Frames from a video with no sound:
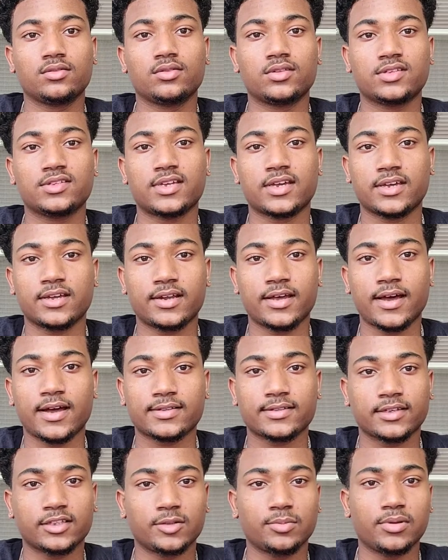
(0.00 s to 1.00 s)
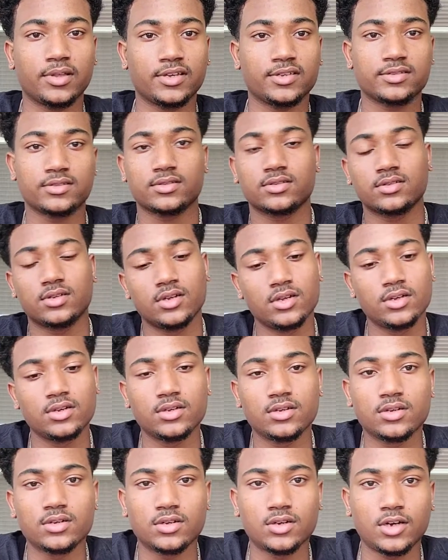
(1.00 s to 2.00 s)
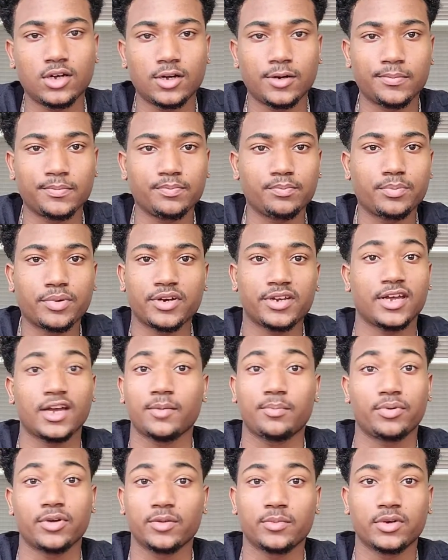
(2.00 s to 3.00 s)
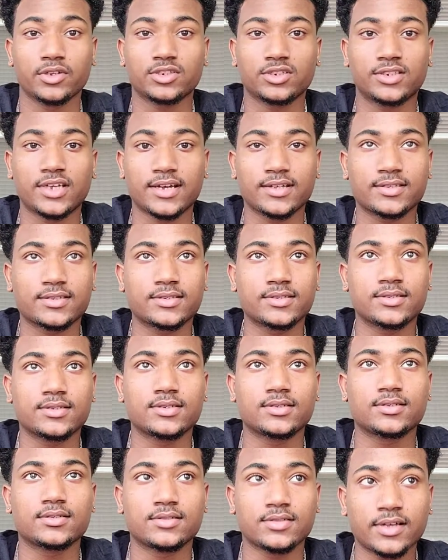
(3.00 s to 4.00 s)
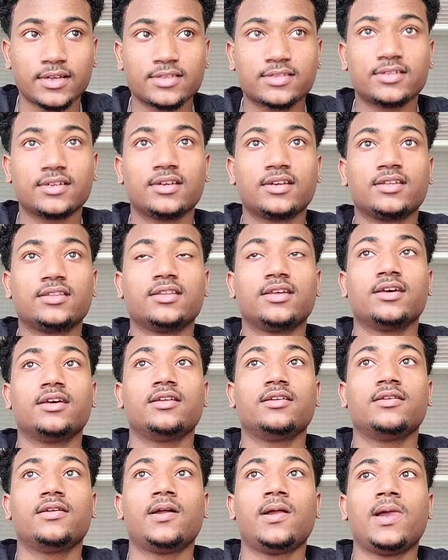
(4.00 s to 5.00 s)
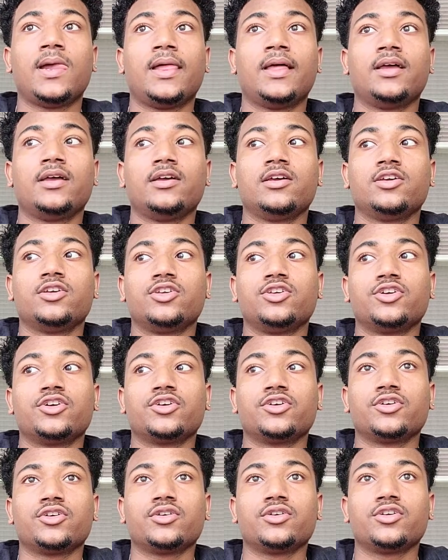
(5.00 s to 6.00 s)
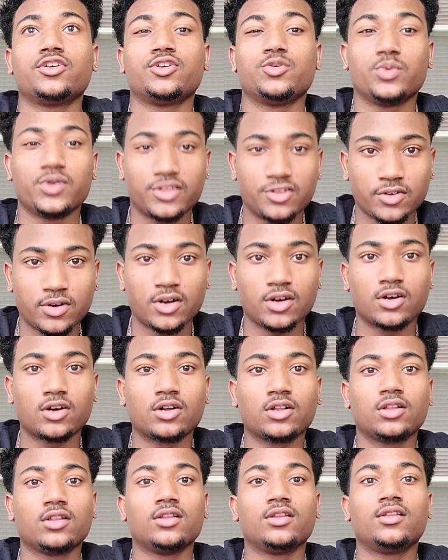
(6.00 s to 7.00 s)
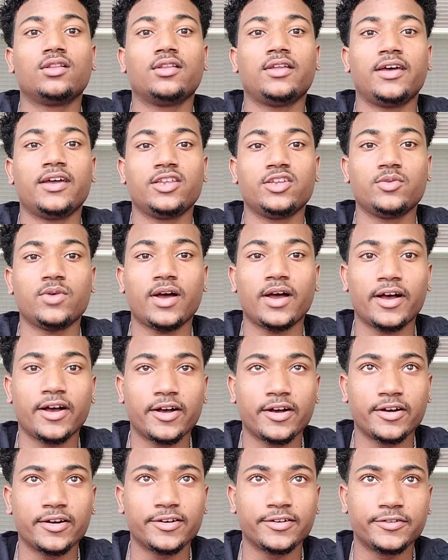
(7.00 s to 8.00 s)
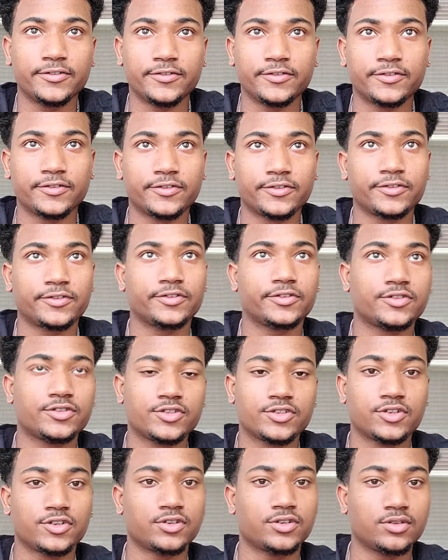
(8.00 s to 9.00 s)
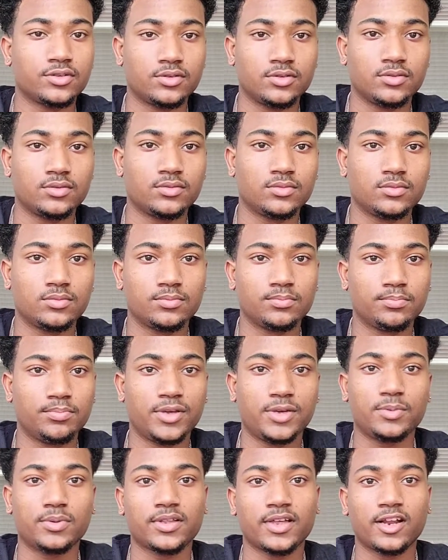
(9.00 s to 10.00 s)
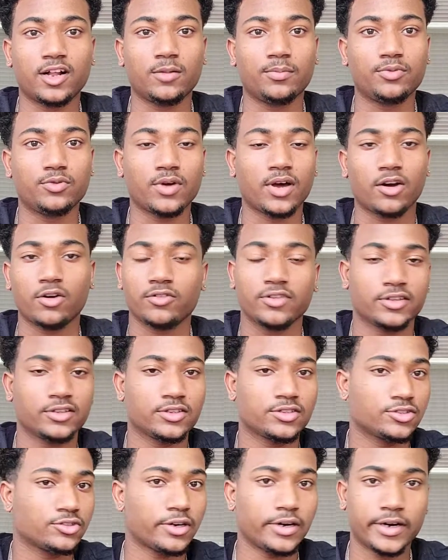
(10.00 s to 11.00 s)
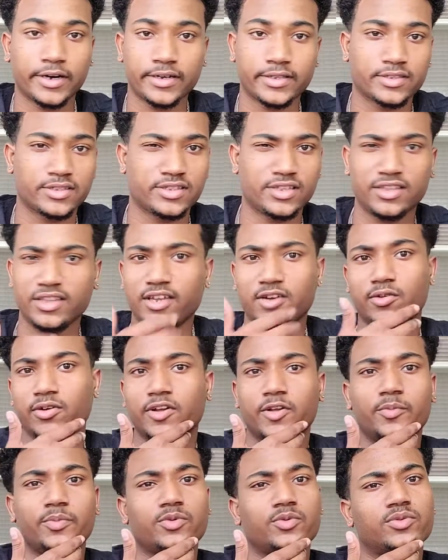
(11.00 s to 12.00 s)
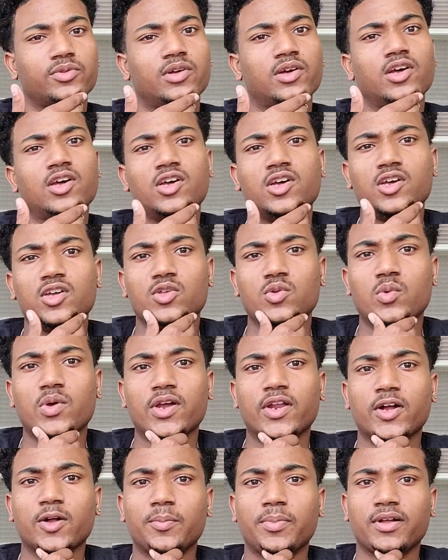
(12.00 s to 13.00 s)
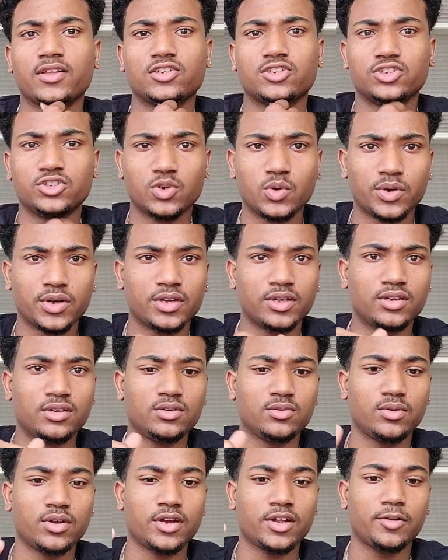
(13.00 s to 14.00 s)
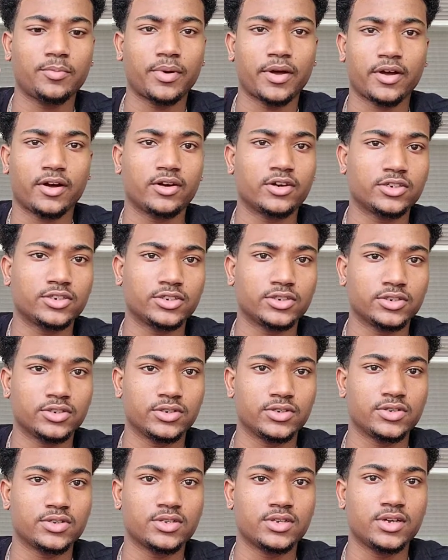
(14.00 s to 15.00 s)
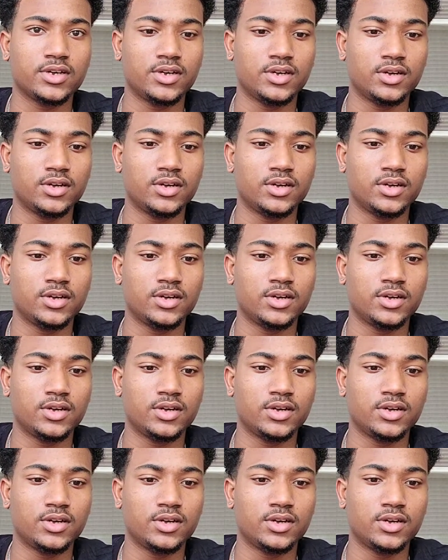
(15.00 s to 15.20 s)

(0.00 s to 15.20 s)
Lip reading: the second act, like the place. But yeah, pretty much that's it. And then you're with your uncle, and you have certain people that help you. I don't think the Straw Hats, they don't help you. You get help by the Shogun, you get help by archers,